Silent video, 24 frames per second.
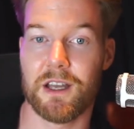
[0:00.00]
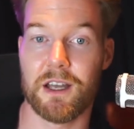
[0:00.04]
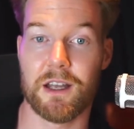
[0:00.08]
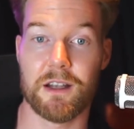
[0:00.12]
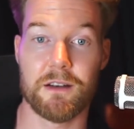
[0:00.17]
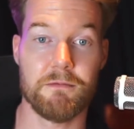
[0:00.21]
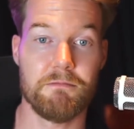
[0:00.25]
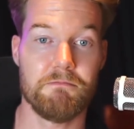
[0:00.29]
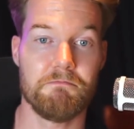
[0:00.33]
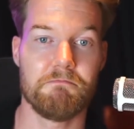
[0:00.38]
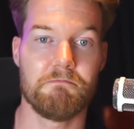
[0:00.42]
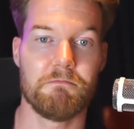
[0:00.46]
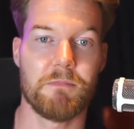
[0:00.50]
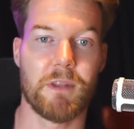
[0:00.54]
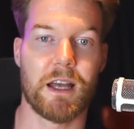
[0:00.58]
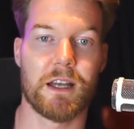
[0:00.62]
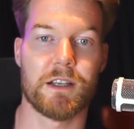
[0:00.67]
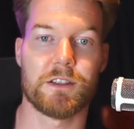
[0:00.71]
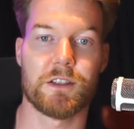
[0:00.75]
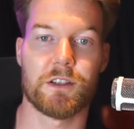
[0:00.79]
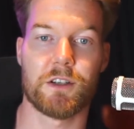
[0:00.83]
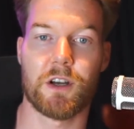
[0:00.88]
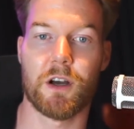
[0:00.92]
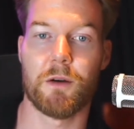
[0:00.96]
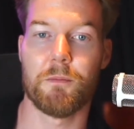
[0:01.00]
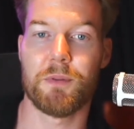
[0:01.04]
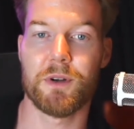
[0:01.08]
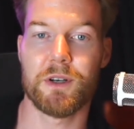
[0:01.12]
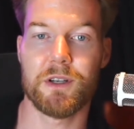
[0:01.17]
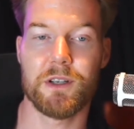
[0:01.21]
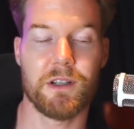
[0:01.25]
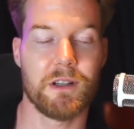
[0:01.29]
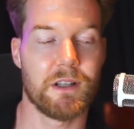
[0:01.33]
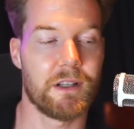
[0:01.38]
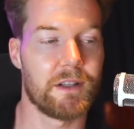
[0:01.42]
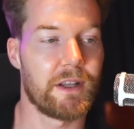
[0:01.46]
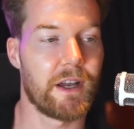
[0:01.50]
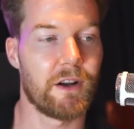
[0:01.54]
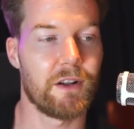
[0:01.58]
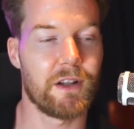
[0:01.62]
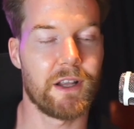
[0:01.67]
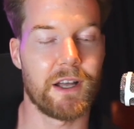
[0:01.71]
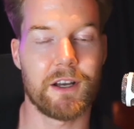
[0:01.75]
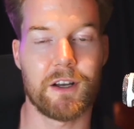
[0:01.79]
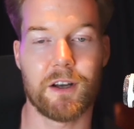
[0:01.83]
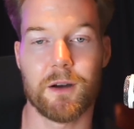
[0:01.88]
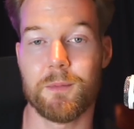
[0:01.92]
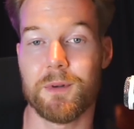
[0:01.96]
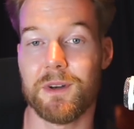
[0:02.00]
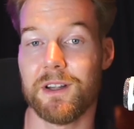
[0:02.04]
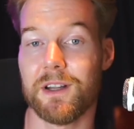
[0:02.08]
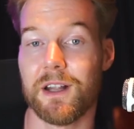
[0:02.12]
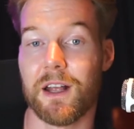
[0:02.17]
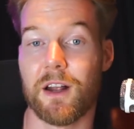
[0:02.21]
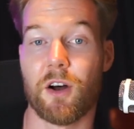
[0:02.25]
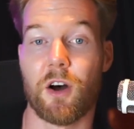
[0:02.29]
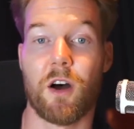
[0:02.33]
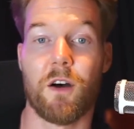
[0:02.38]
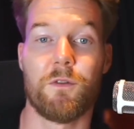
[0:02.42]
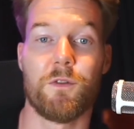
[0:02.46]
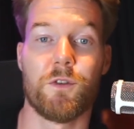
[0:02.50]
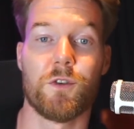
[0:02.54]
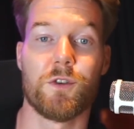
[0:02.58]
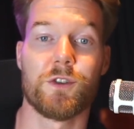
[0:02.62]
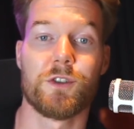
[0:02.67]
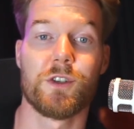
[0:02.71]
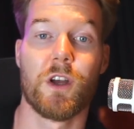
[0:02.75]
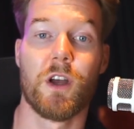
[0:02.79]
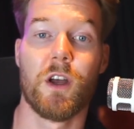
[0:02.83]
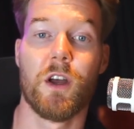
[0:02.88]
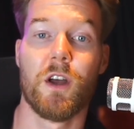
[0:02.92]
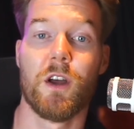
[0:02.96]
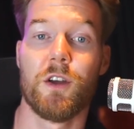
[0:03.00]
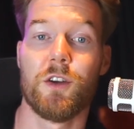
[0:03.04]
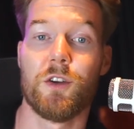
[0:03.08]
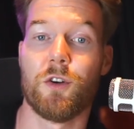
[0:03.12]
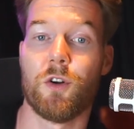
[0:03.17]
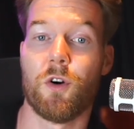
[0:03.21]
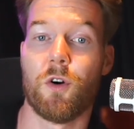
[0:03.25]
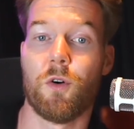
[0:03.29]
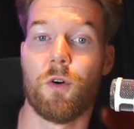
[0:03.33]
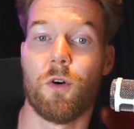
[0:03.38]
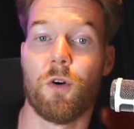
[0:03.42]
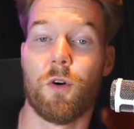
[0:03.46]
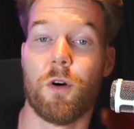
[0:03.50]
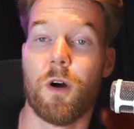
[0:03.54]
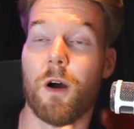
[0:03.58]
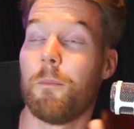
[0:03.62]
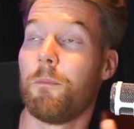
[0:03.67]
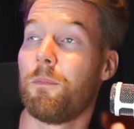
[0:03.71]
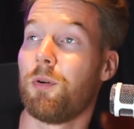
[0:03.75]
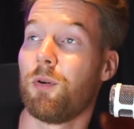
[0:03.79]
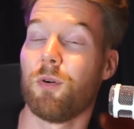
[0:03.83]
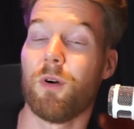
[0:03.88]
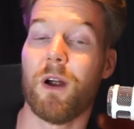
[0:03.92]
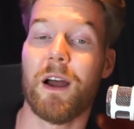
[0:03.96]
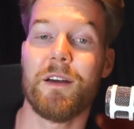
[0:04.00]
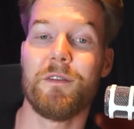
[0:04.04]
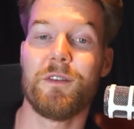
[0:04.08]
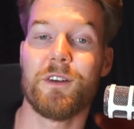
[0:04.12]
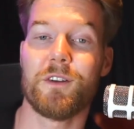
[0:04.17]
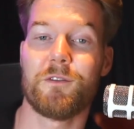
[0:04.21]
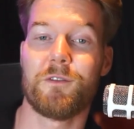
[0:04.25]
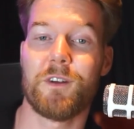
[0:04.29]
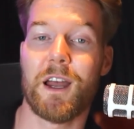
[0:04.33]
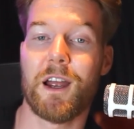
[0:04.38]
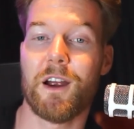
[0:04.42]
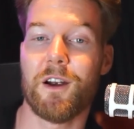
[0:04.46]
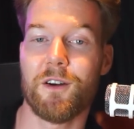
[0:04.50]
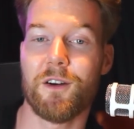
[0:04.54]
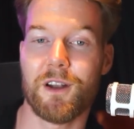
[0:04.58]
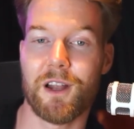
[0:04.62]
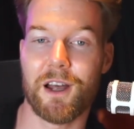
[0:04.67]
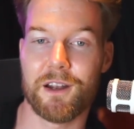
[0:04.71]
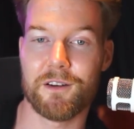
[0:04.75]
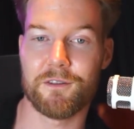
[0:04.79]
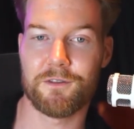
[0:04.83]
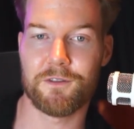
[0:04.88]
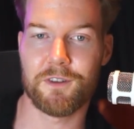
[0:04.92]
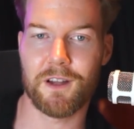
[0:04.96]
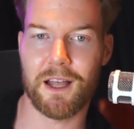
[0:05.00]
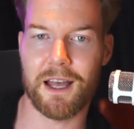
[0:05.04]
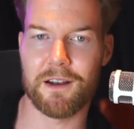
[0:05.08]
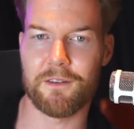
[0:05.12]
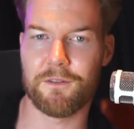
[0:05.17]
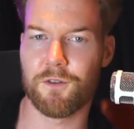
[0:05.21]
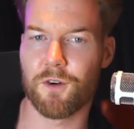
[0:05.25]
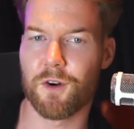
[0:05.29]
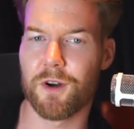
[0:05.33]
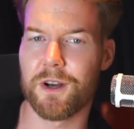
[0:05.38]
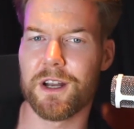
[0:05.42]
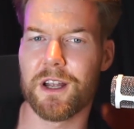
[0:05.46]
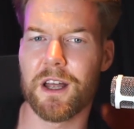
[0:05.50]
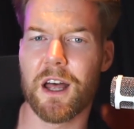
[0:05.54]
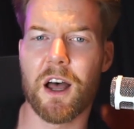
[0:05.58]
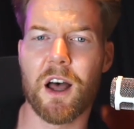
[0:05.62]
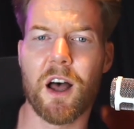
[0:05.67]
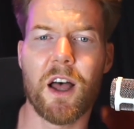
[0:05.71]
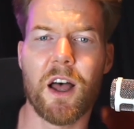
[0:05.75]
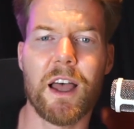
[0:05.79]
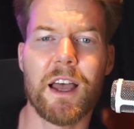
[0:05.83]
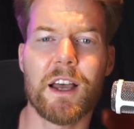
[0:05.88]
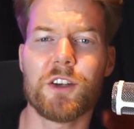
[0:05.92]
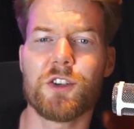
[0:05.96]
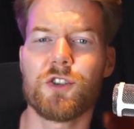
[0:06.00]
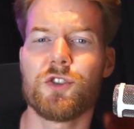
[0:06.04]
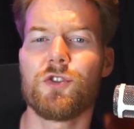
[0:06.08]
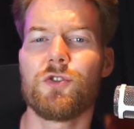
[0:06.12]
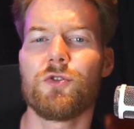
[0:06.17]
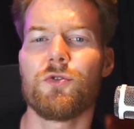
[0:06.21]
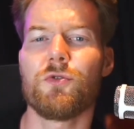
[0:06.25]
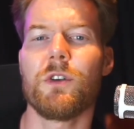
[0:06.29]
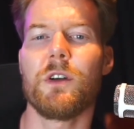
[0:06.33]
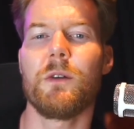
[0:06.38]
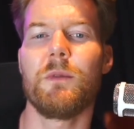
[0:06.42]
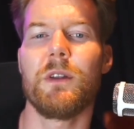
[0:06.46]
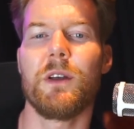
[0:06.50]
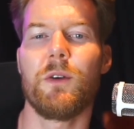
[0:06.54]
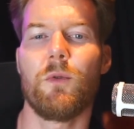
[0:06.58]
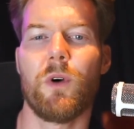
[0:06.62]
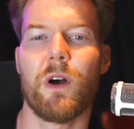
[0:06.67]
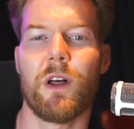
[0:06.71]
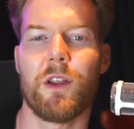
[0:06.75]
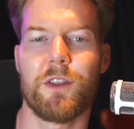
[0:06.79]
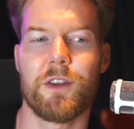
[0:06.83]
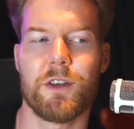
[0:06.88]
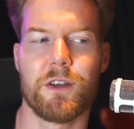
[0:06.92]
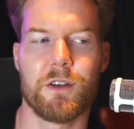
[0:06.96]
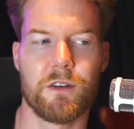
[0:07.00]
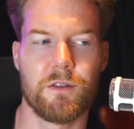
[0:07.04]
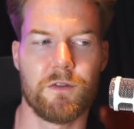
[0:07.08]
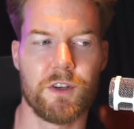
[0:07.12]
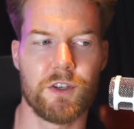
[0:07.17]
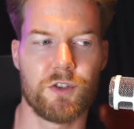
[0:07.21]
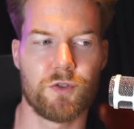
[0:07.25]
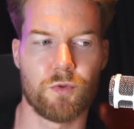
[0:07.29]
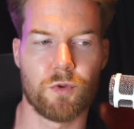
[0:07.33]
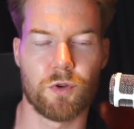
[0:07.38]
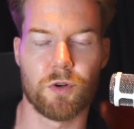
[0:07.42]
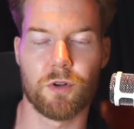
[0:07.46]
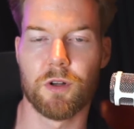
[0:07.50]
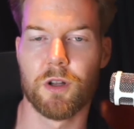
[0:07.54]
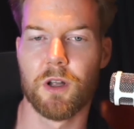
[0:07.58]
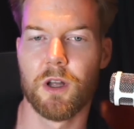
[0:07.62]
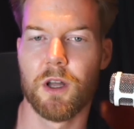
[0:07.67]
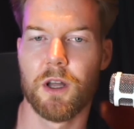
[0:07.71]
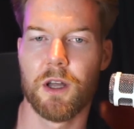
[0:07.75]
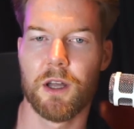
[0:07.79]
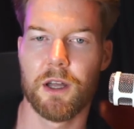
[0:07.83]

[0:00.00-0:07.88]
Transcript: And as a company, an airline company that offers, you know, a private airline flight for an extremely wealthy individual,